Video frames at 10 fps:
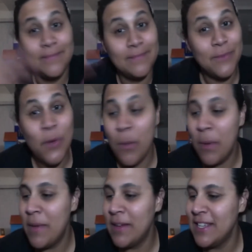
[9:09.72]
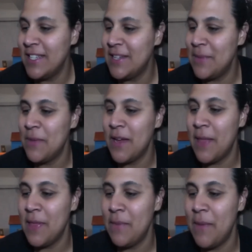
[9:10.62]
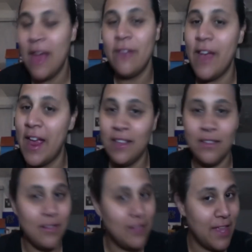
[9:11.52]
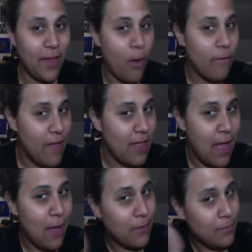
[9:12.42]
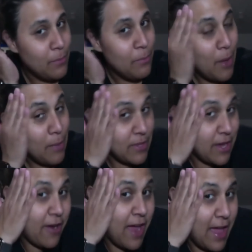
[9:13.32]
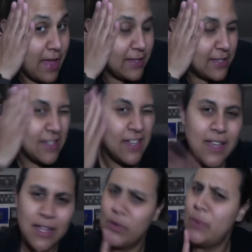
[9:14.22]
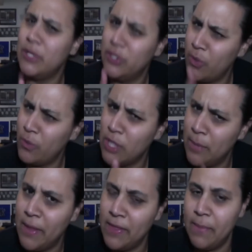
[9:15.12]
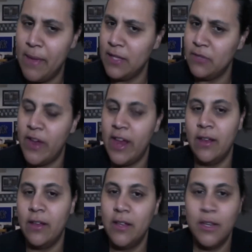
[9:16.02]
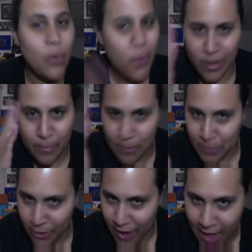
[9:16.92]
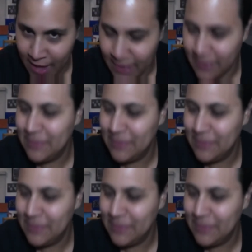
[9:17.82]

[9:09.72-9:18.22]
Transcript: No more monkeys jumping on the bed, right? They all fell out and bumped their heads. So we don't jump on the beds, right? You don't want to bump your head.